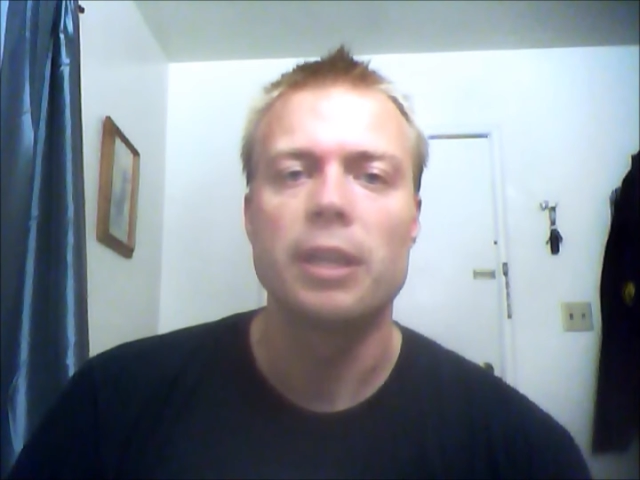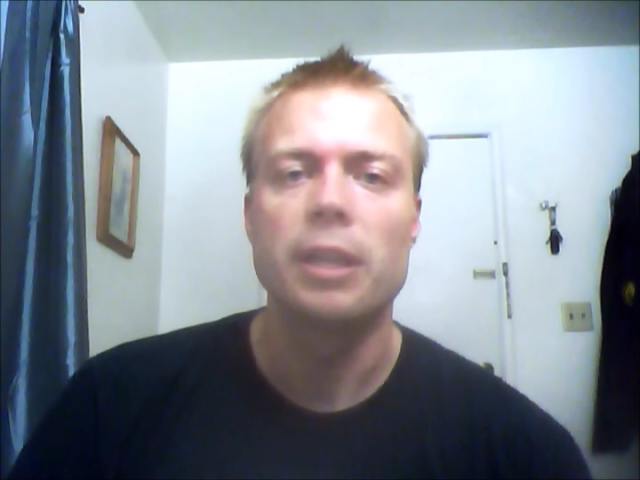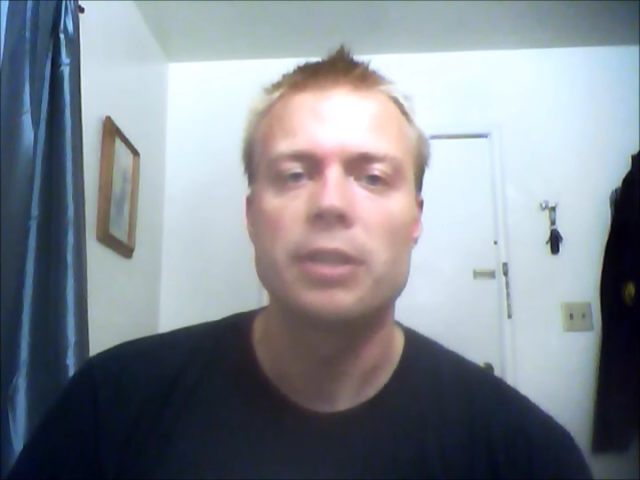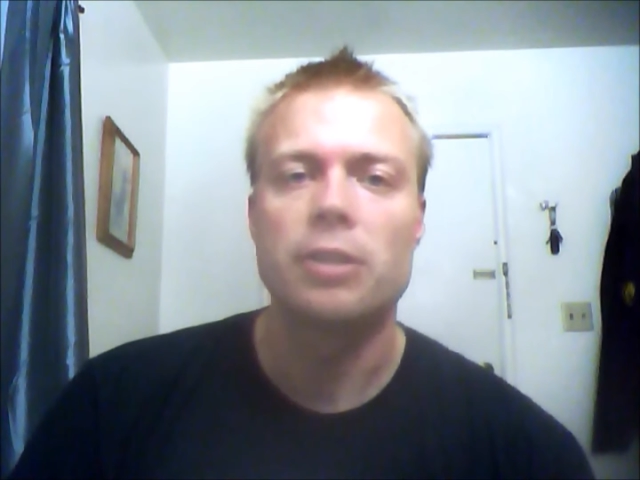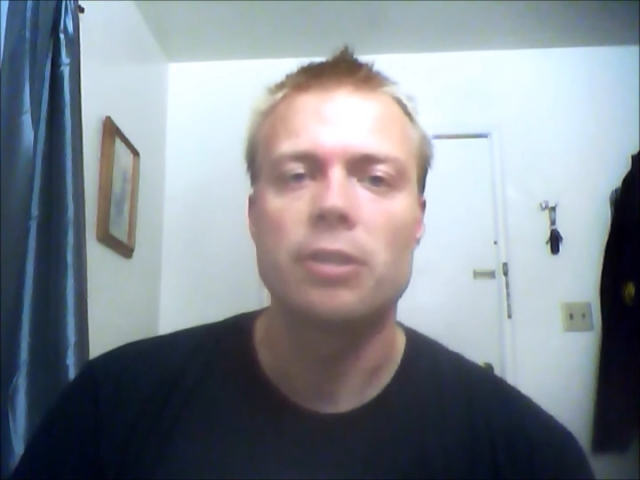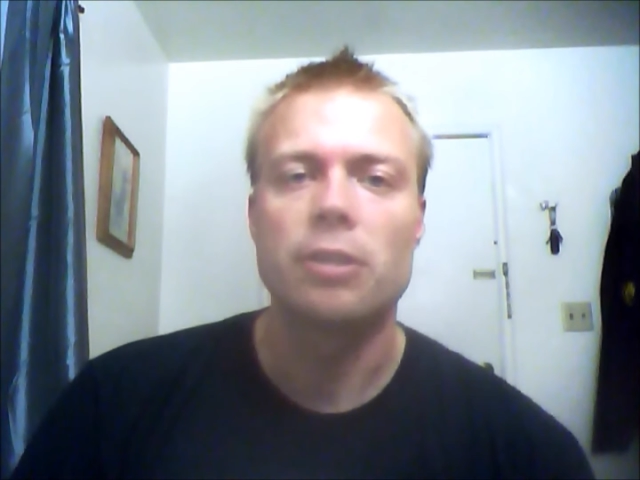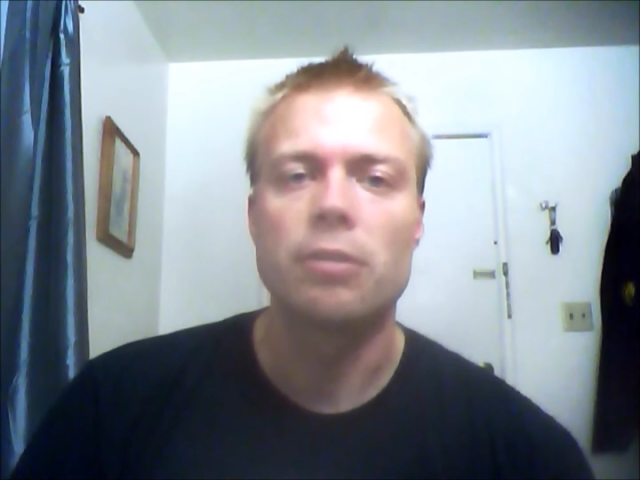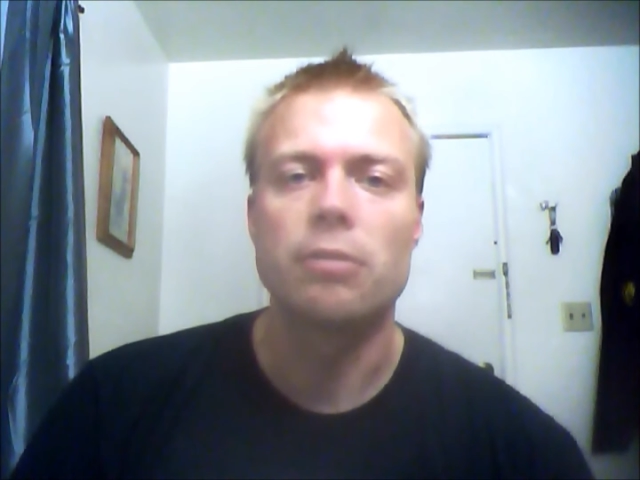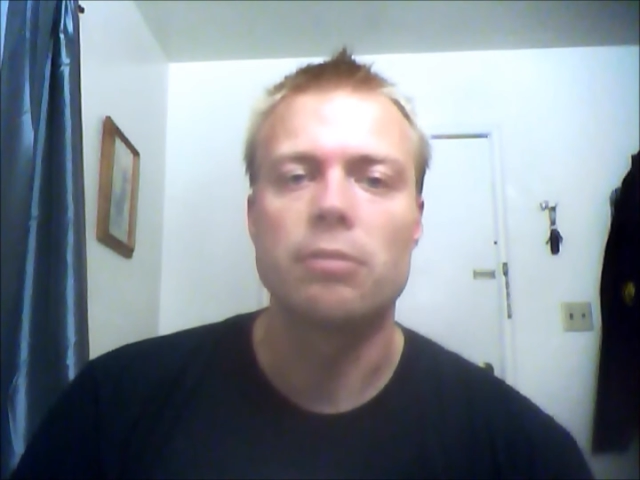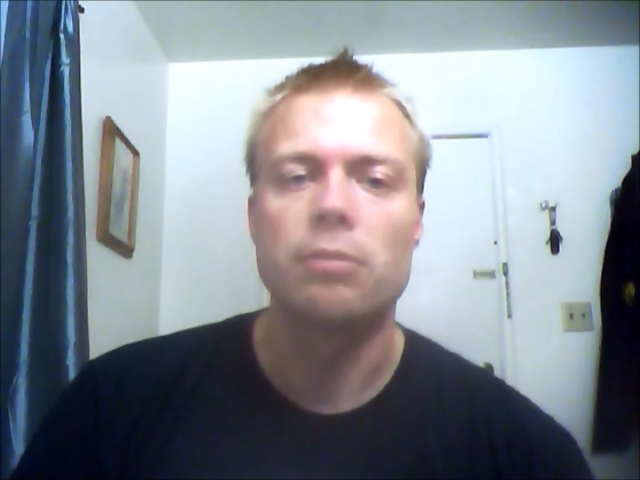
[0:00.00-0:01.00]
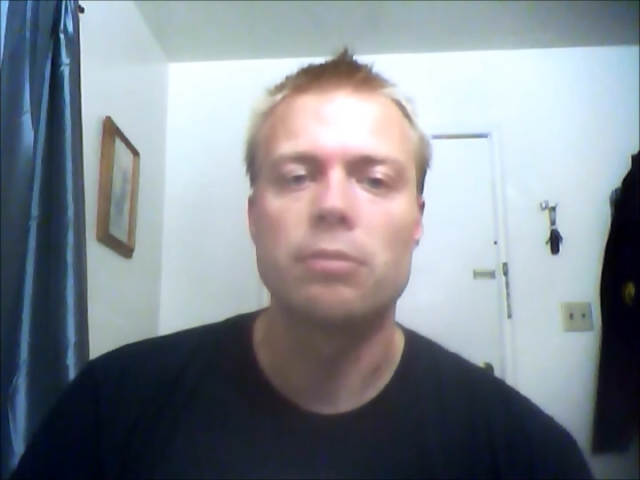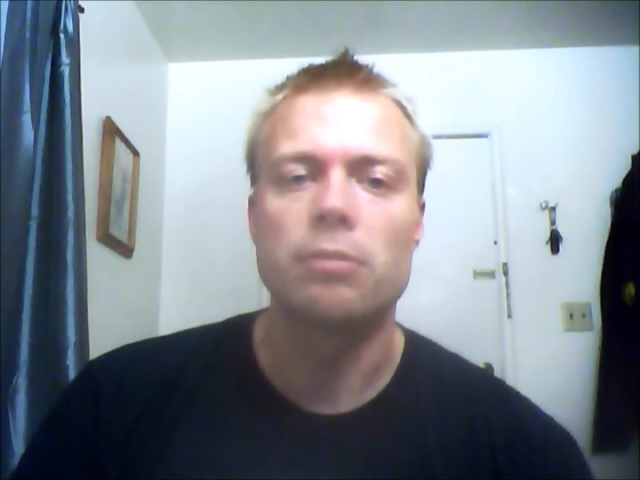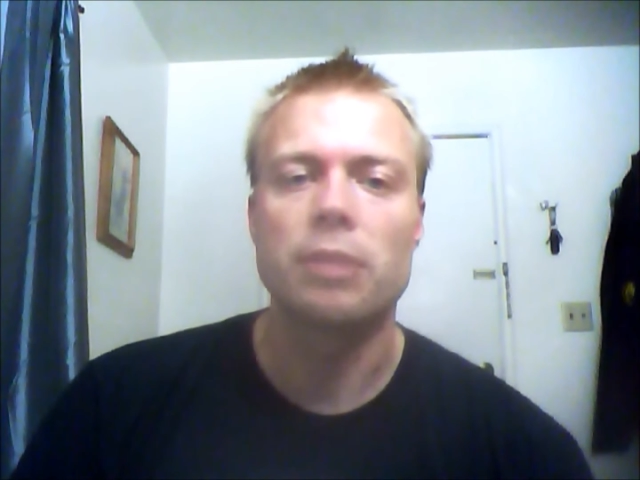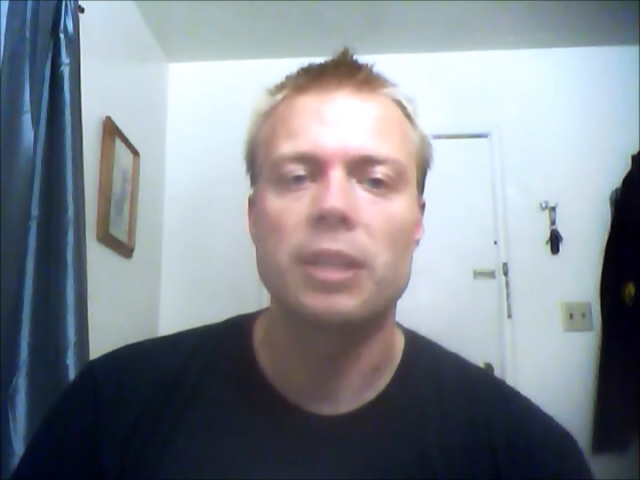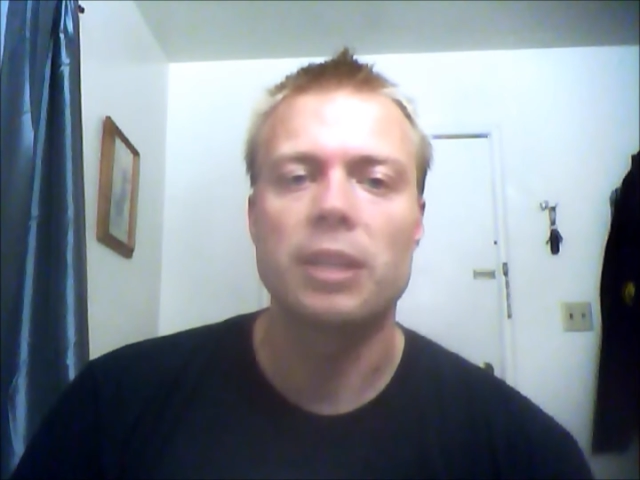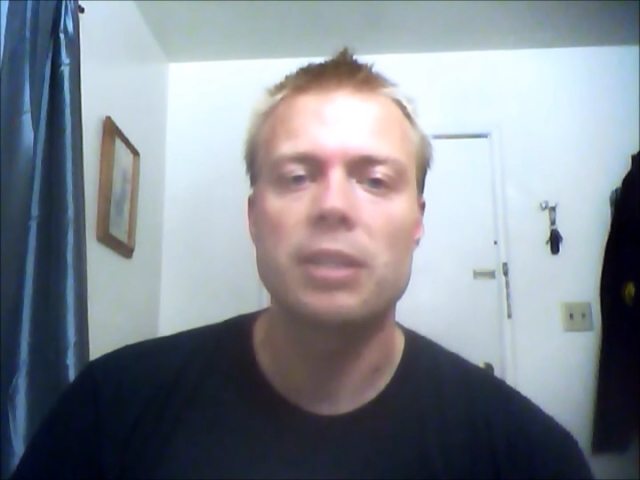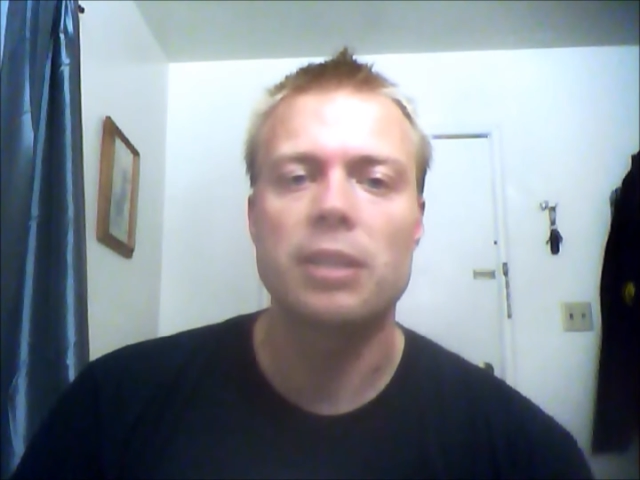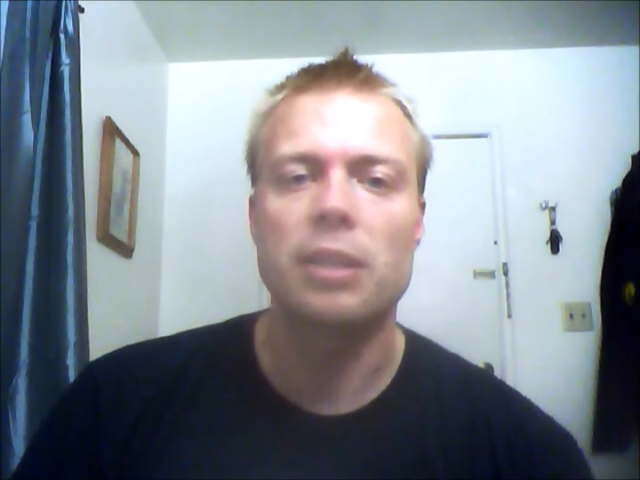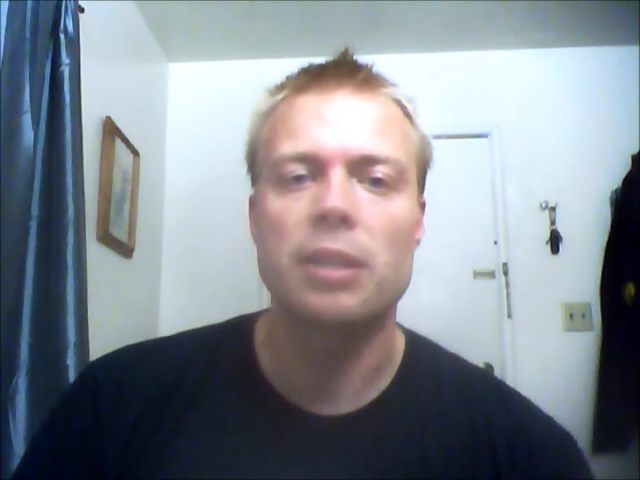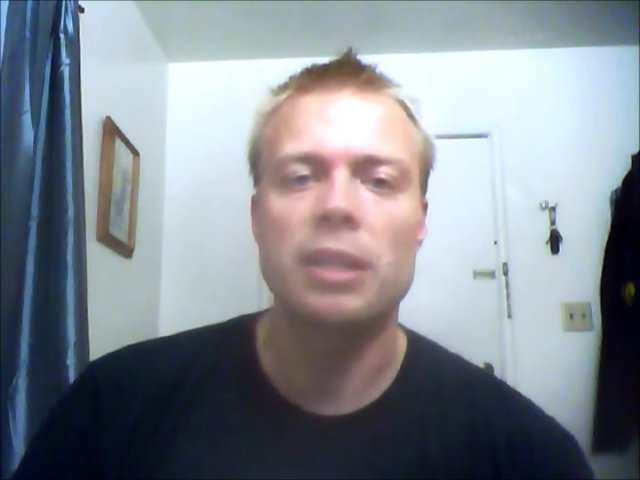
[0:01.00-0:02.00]
So I guess
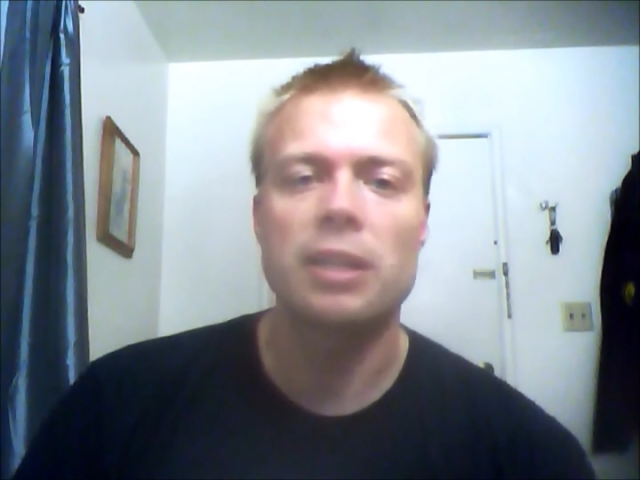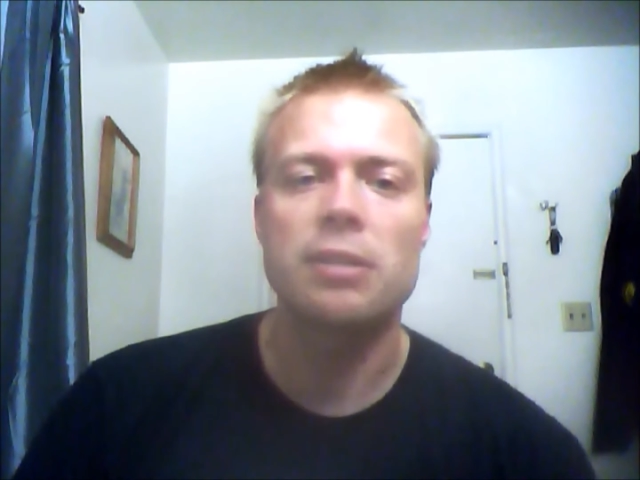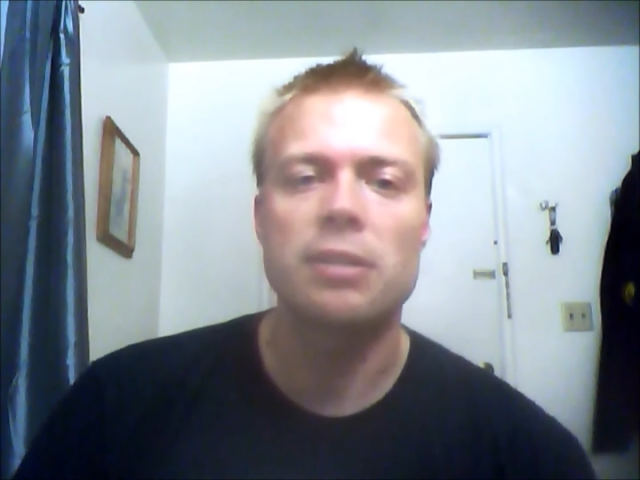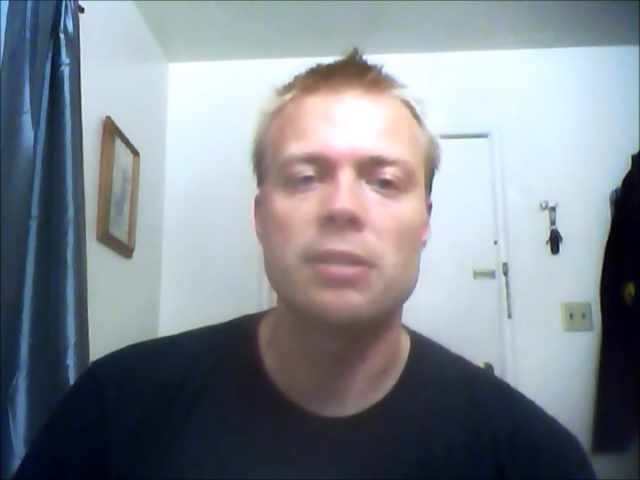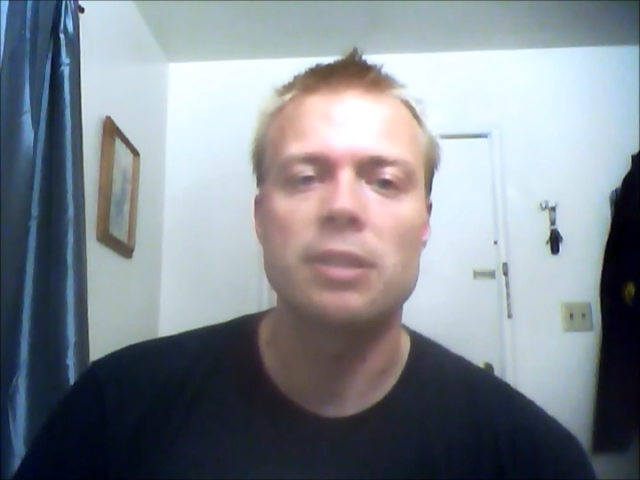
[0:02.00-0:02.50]
I'll answer